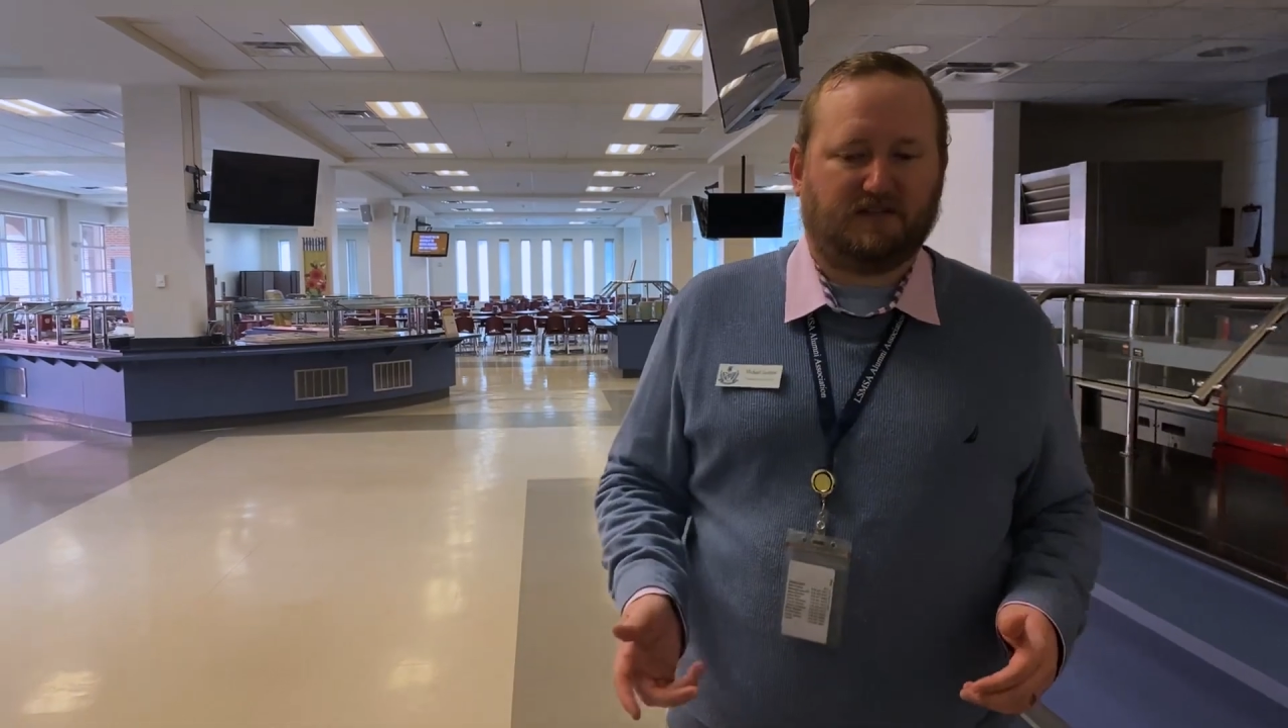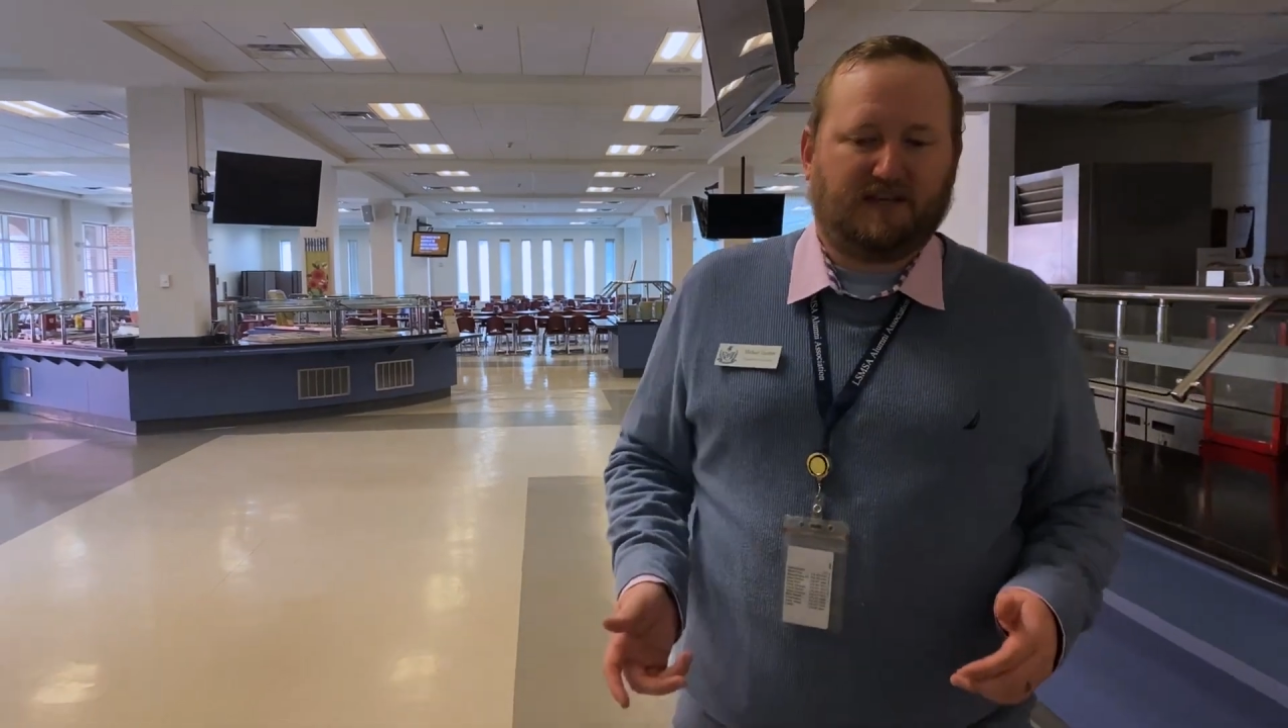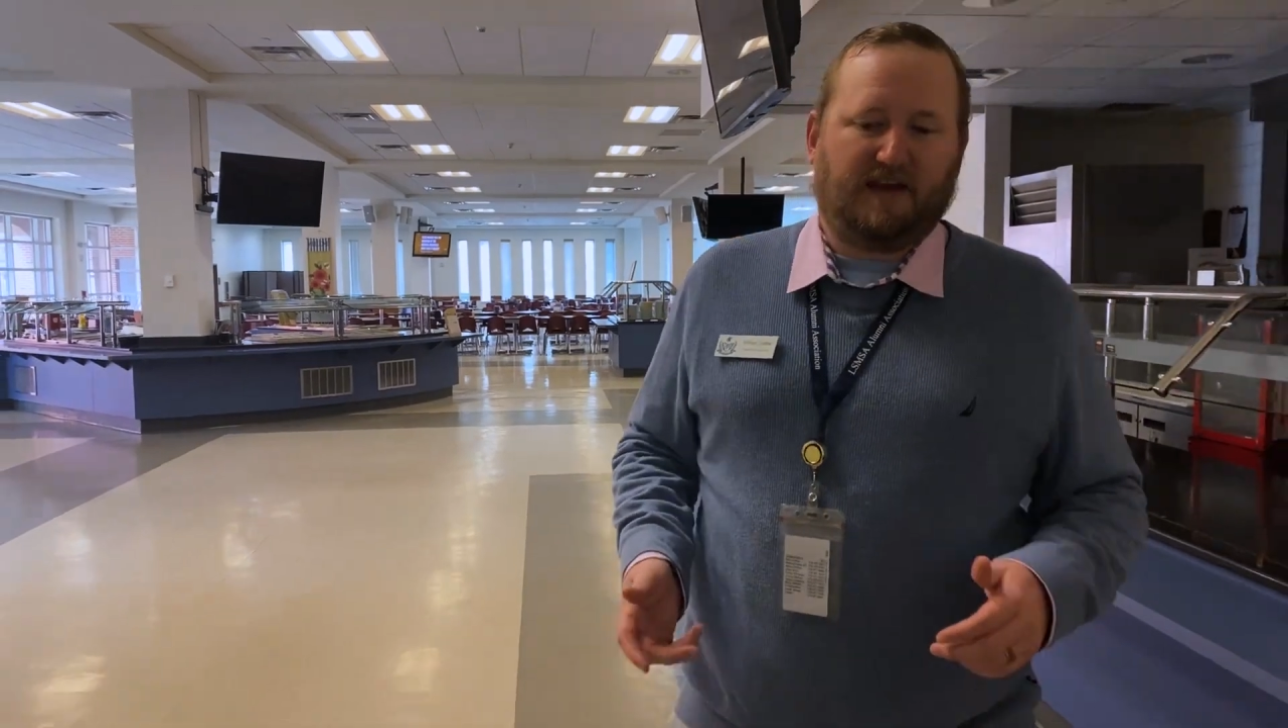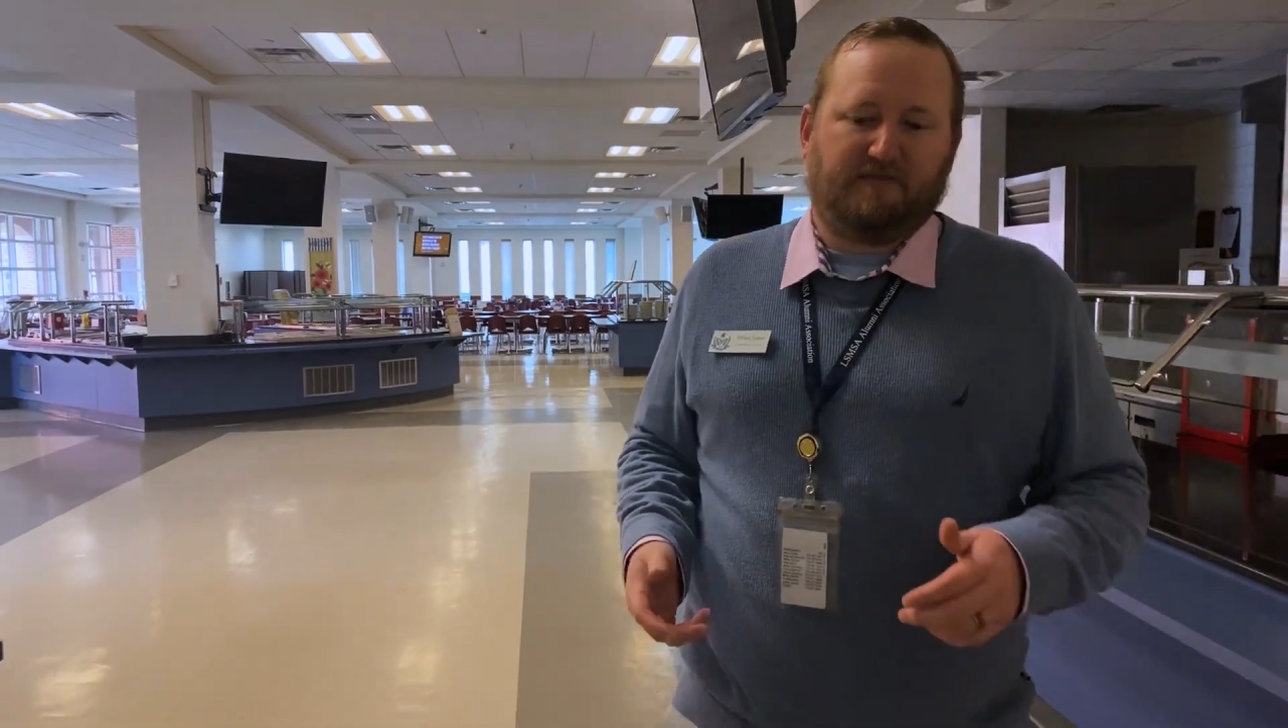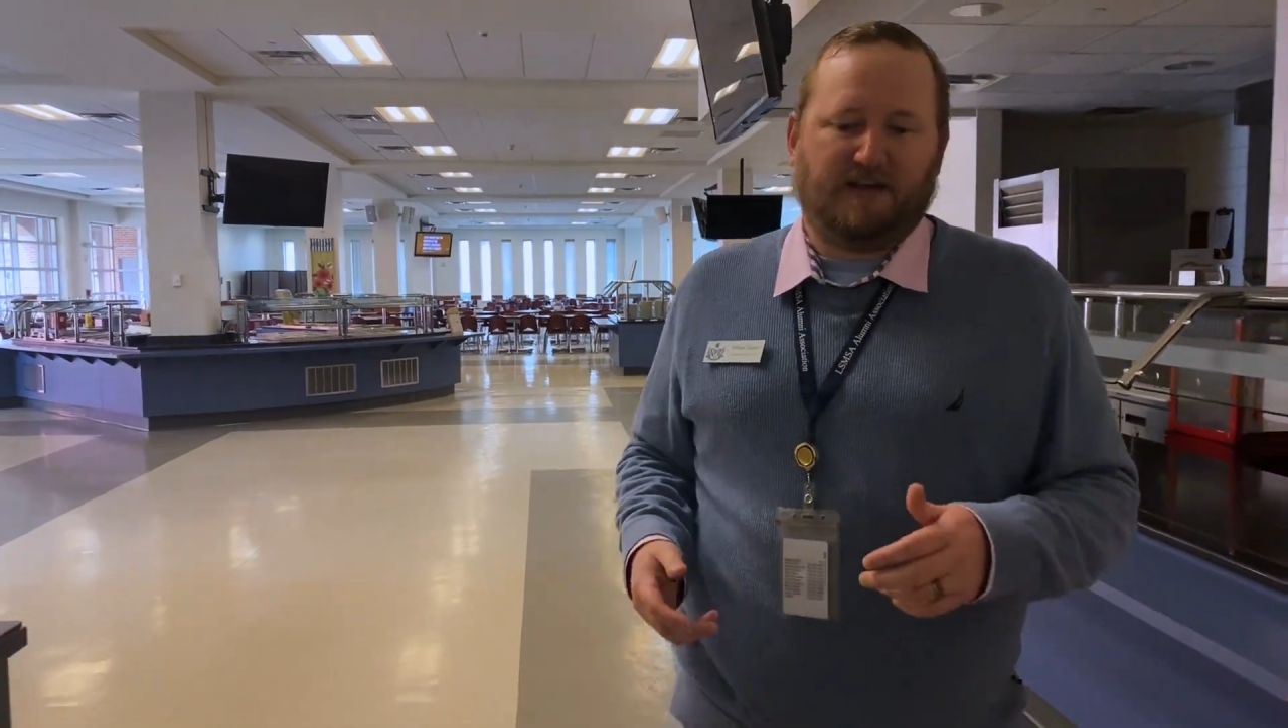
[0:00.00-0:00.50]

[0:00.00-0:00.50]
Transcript: Cafe